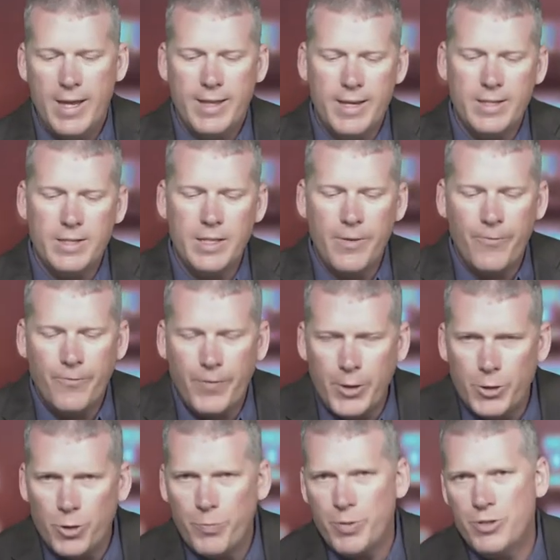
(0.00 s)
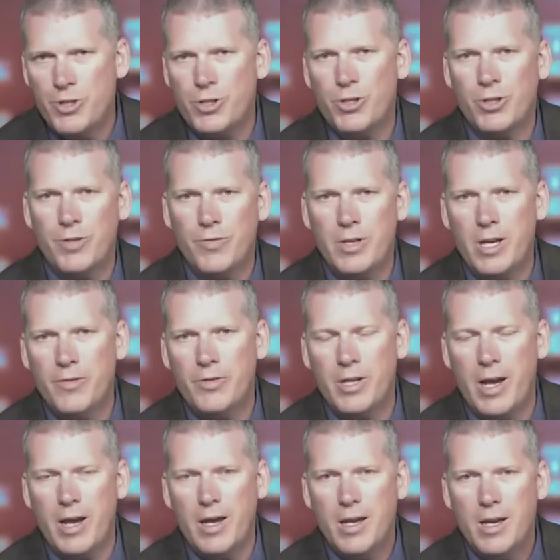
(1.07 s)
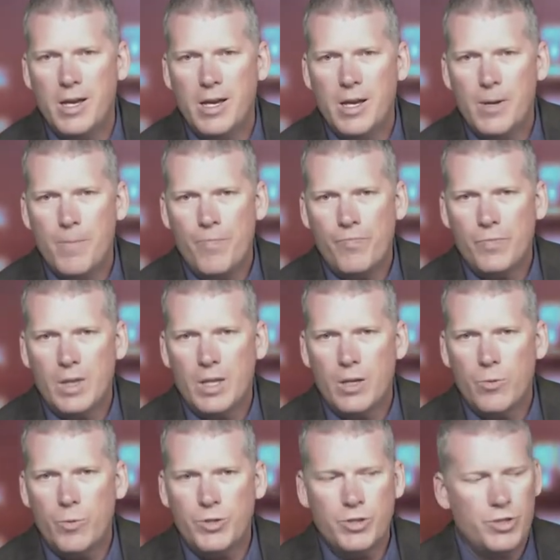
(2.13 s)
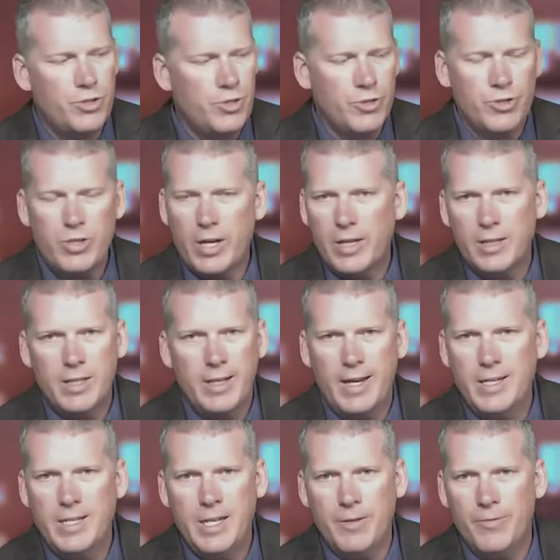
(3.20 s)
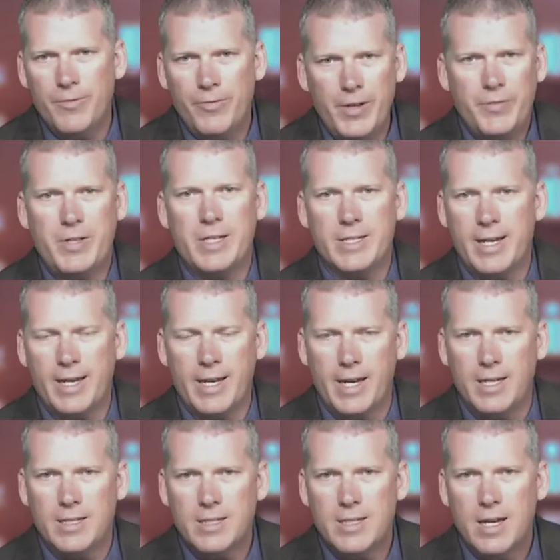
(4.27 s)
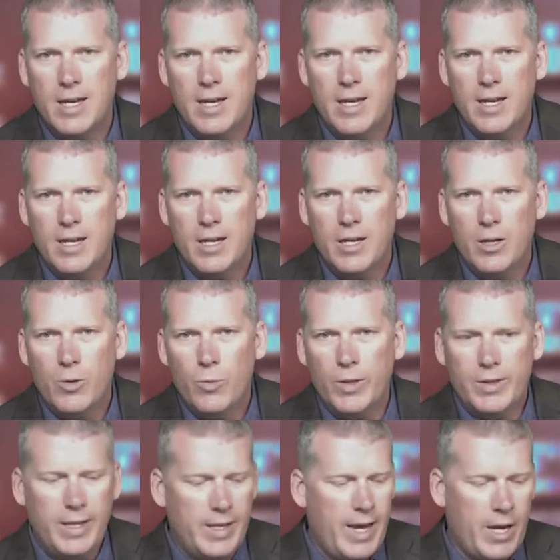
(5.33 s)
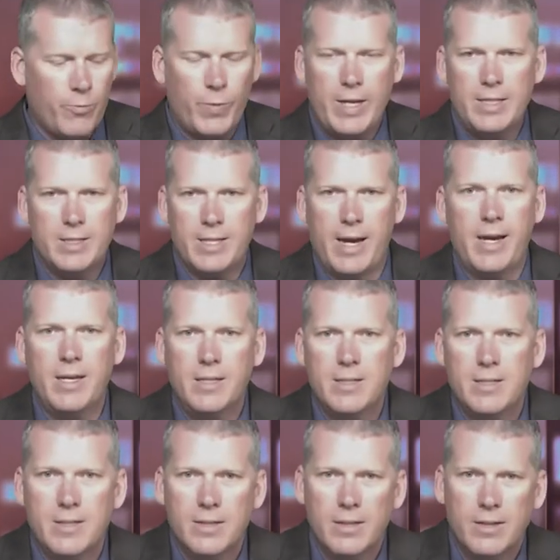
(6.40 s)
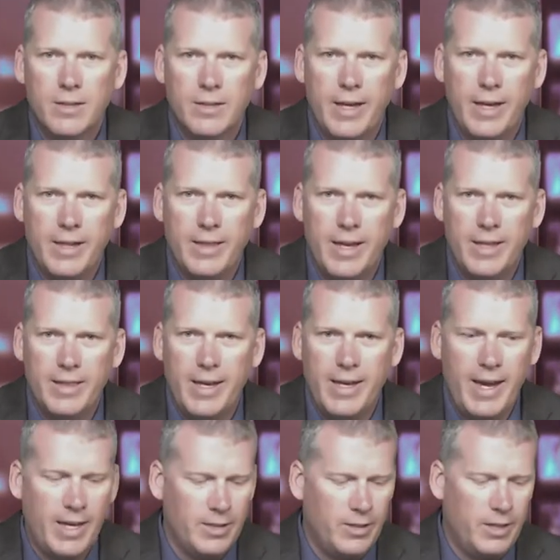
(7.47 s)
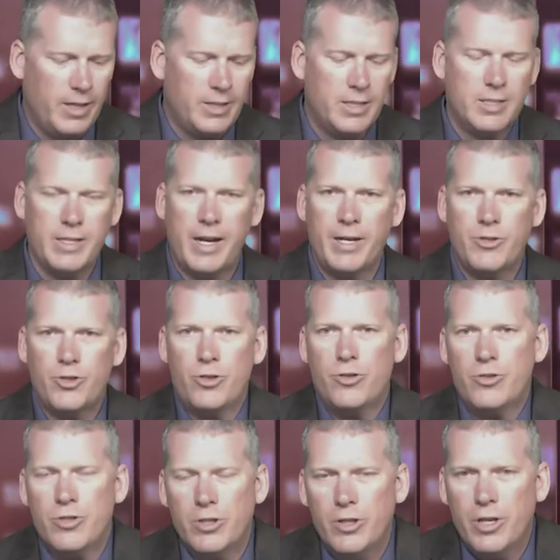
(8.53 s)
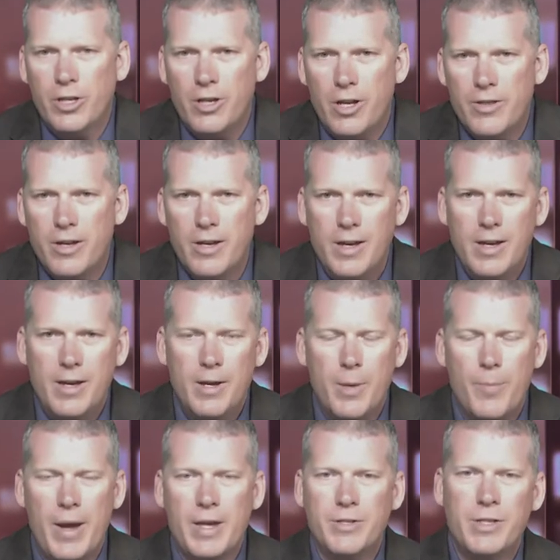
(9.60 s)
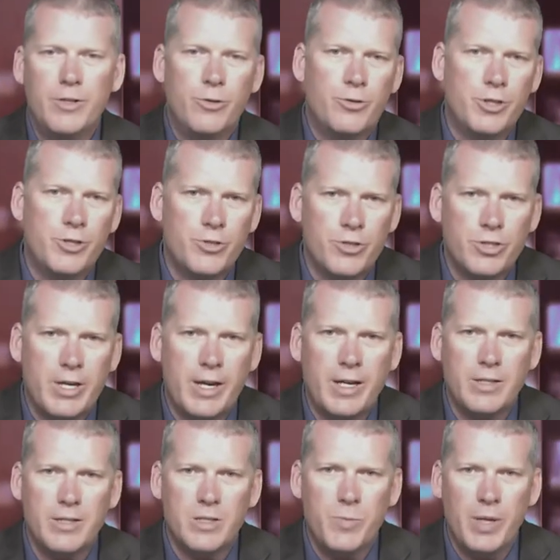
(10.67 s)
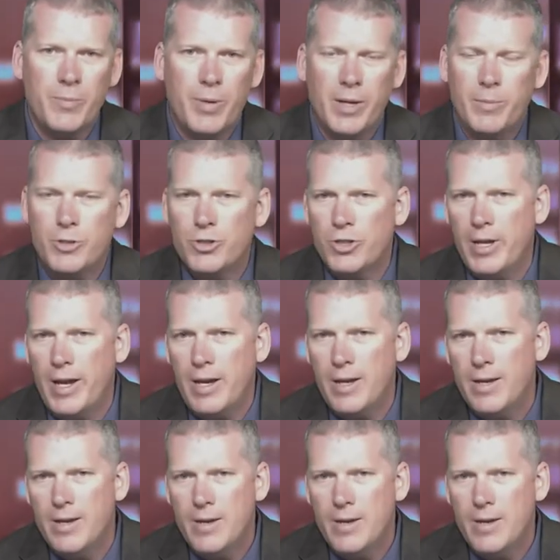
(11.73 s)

That is the official position of the FDA, which is still stuck in the 1950s, I guess. What, they can't read science? They can't look at the science journals and look at all the amazing nutritional science that's being published today?